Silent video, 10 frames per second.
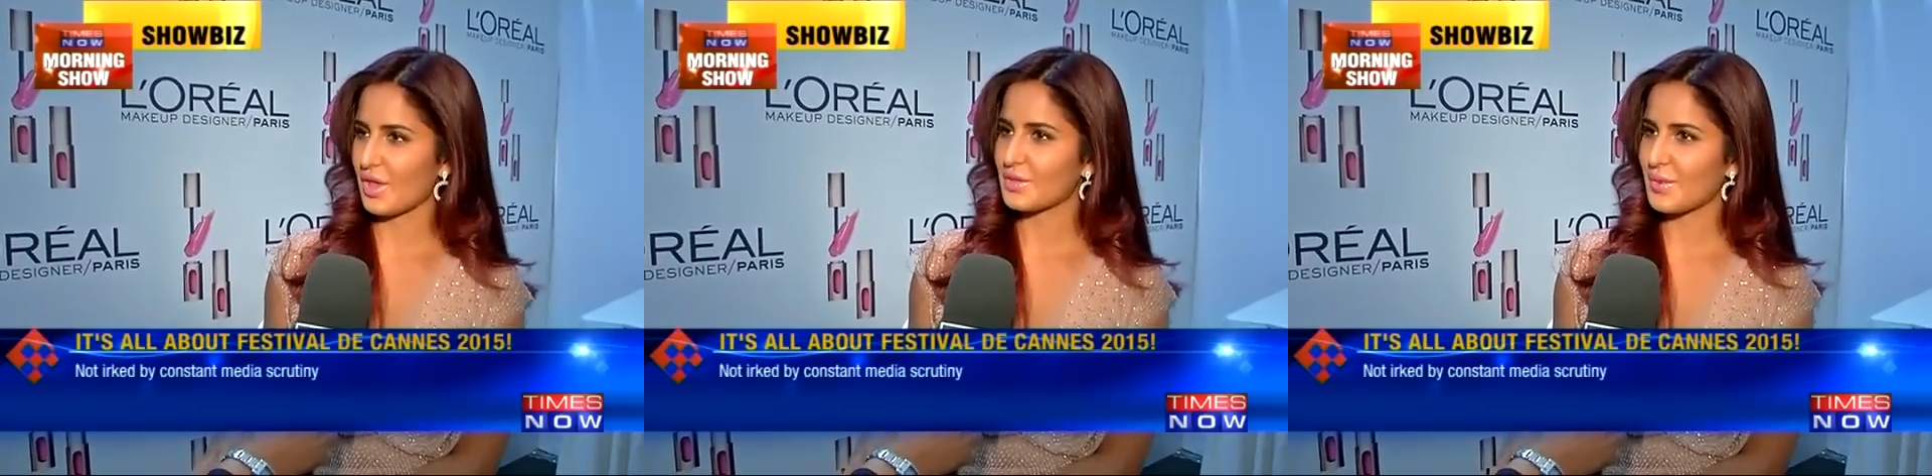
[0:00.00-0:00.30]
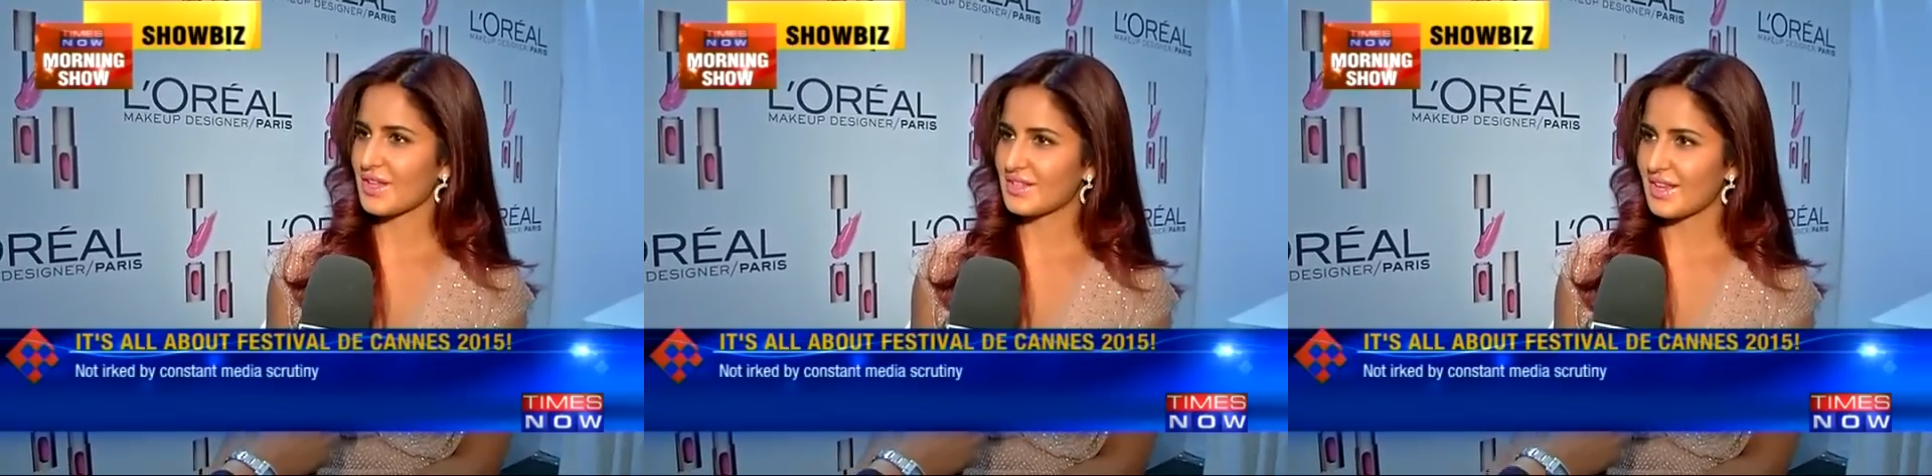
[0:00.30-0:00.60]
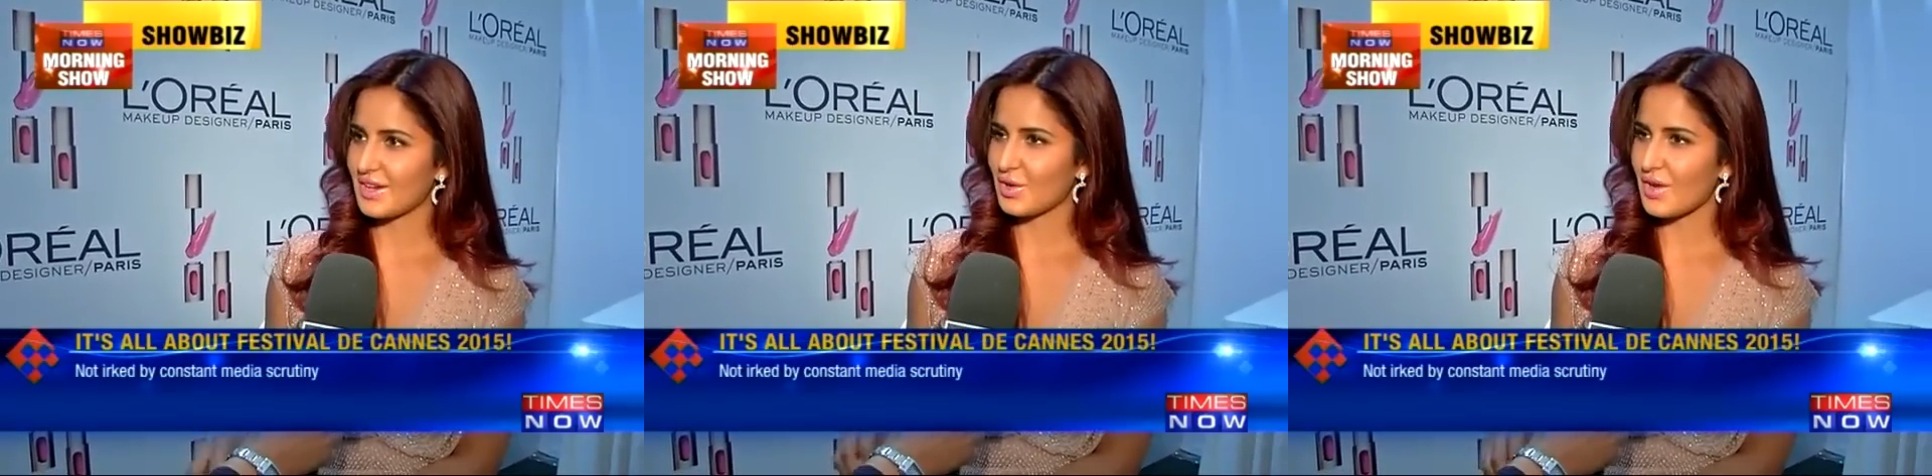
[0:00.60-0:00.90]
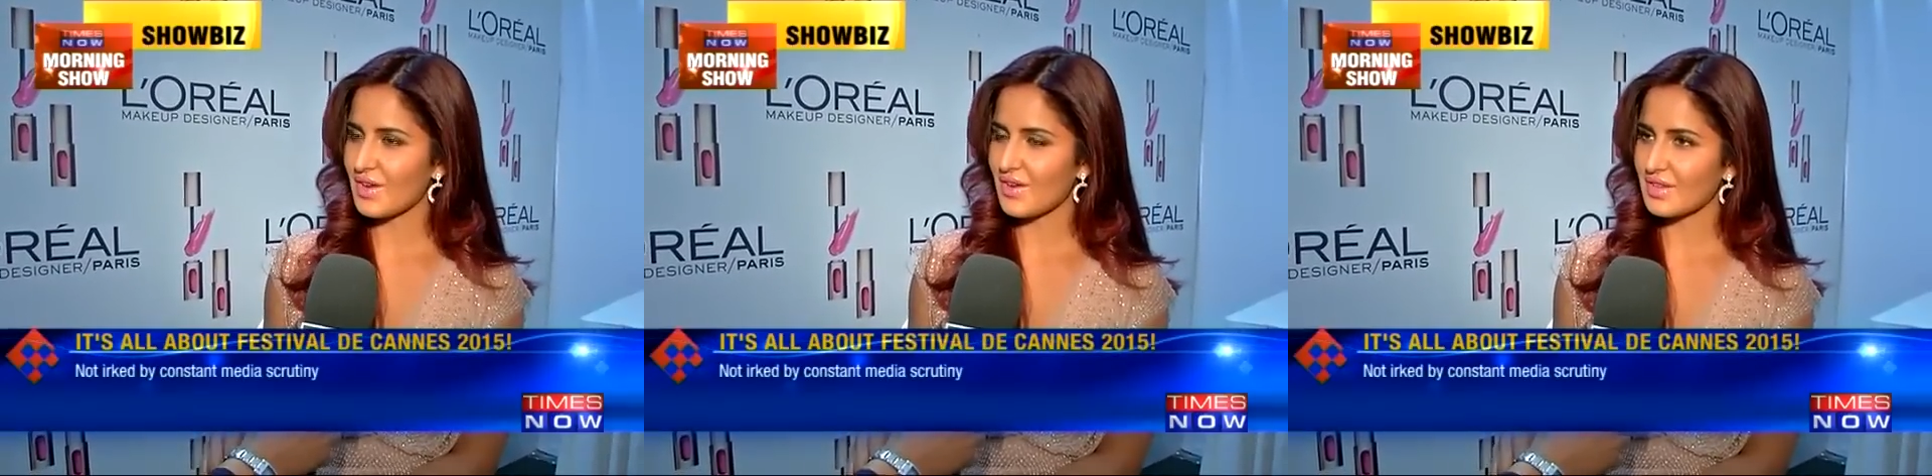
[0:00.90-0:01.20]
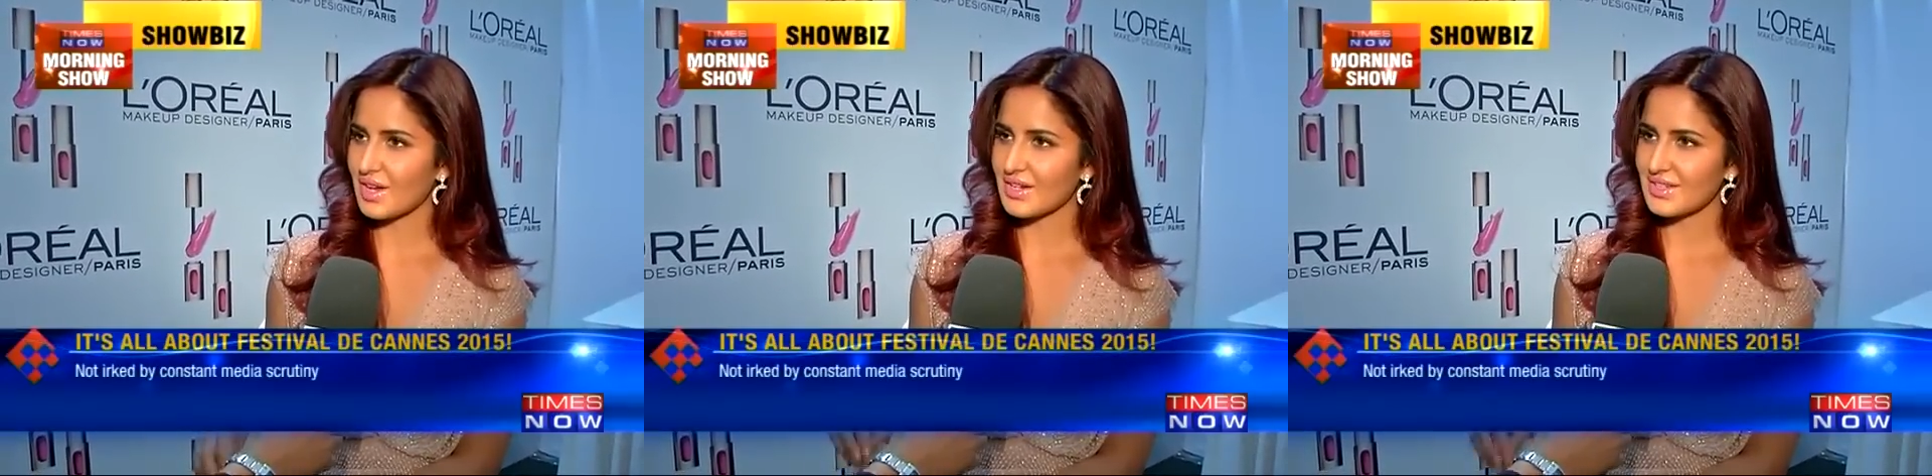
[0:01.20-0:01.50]
That's why I said, you know, I've
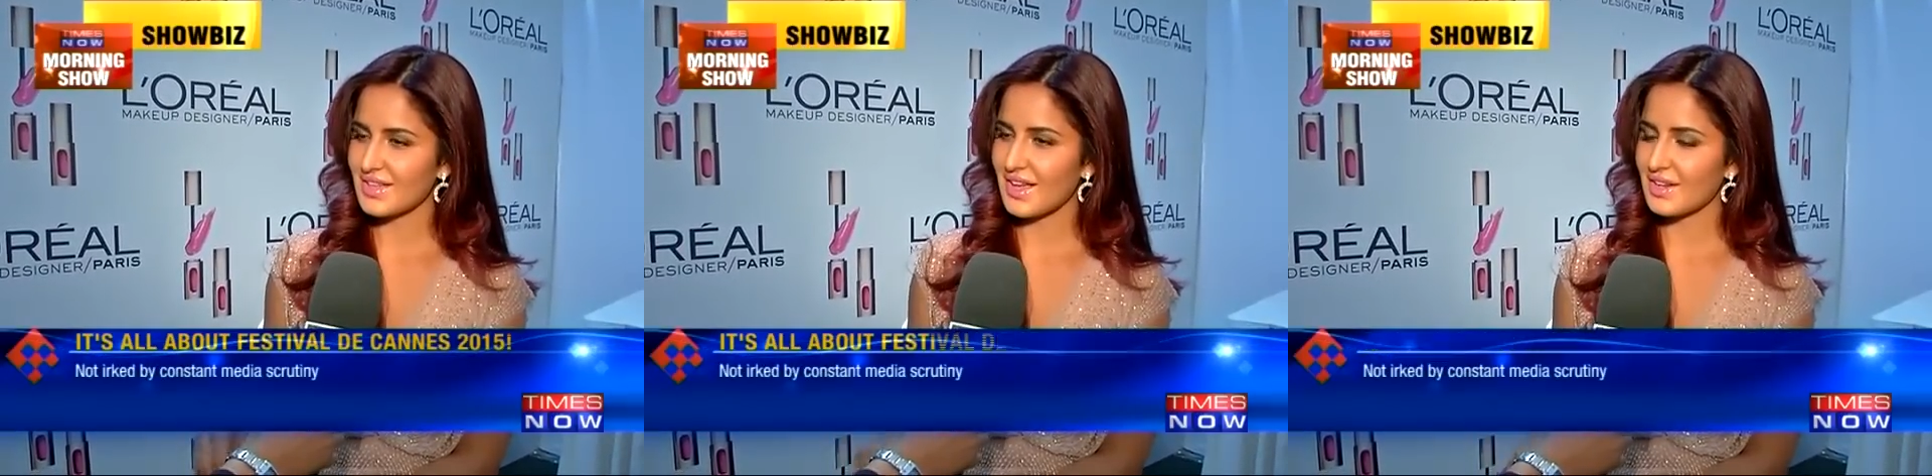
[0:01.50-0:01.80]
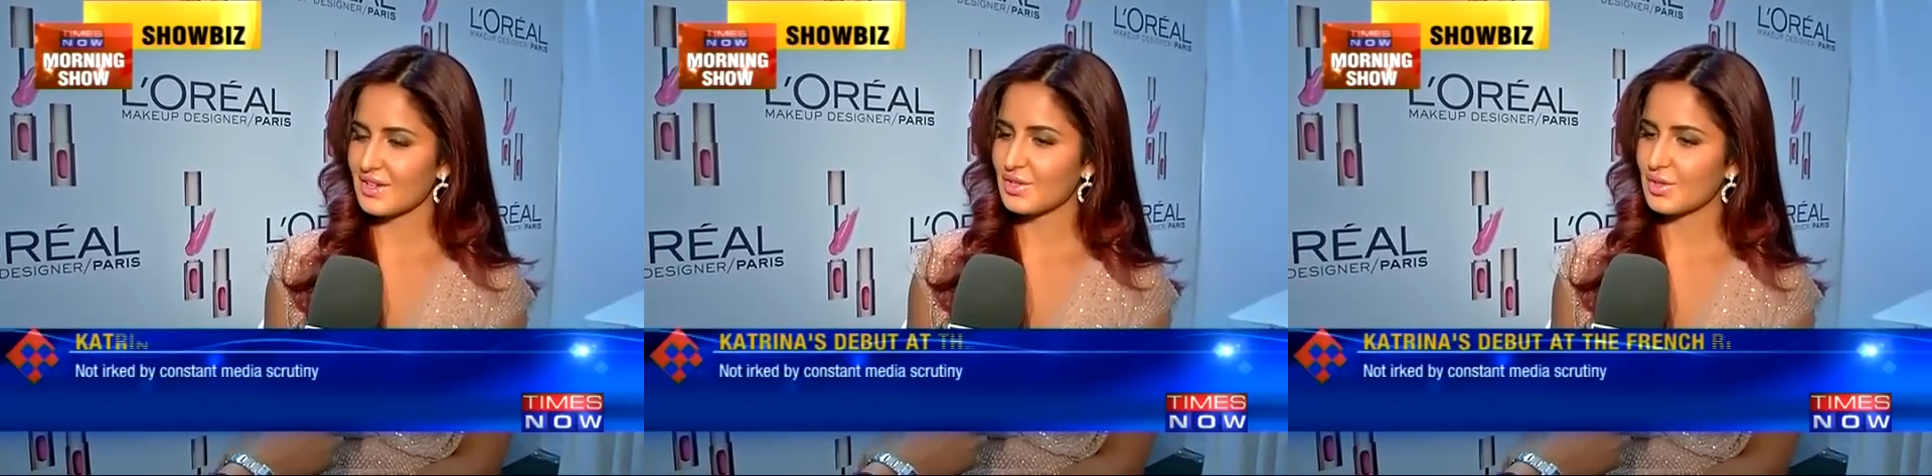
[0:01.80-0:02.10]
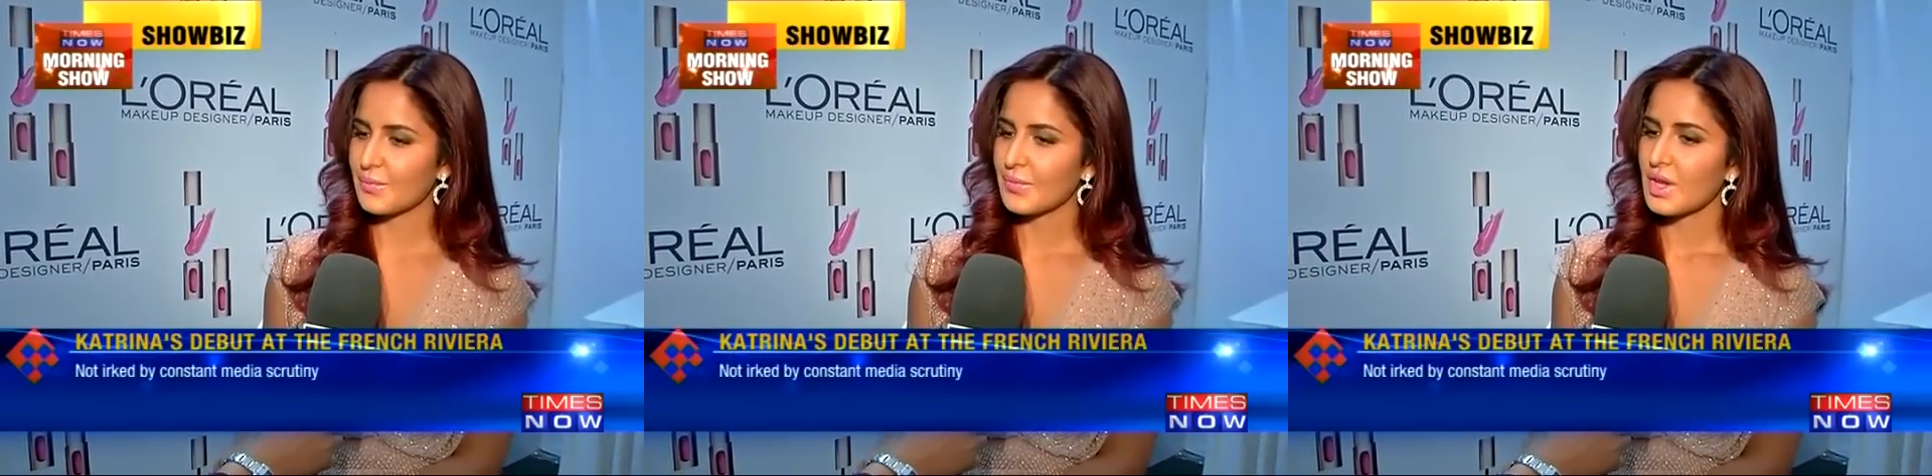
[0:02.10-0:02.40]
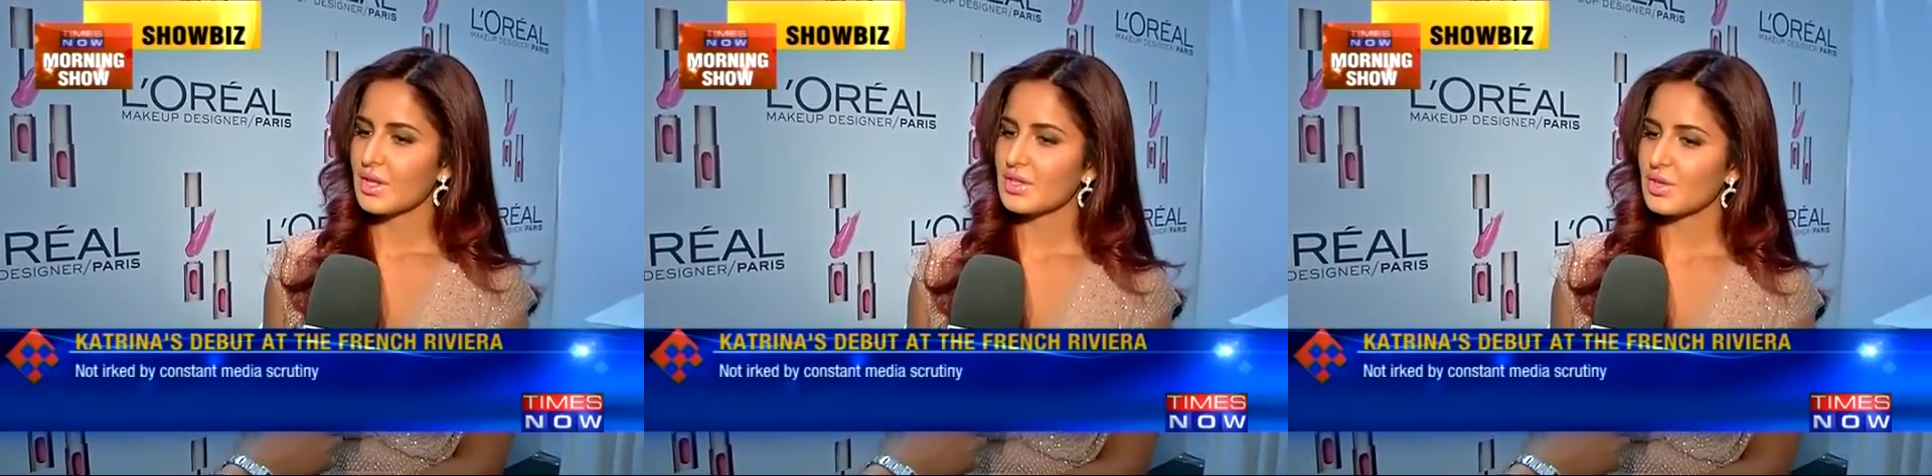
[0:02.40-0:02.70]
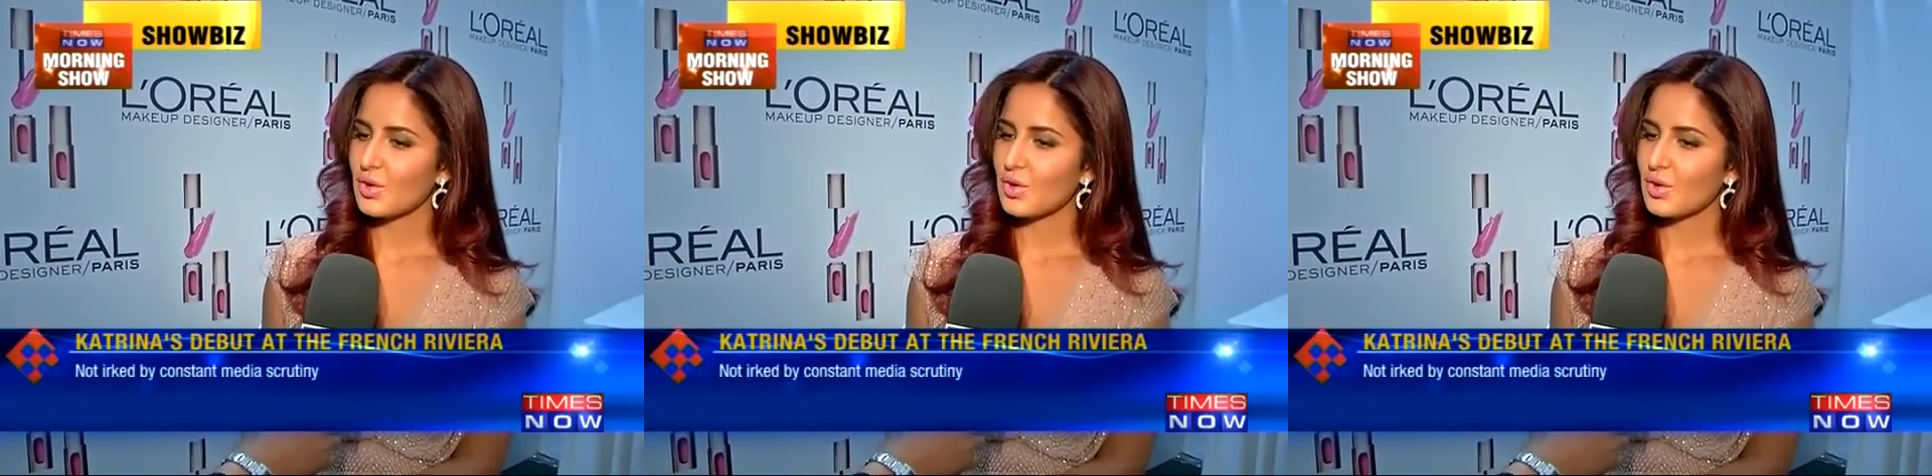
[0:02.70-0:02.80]
kind of decided to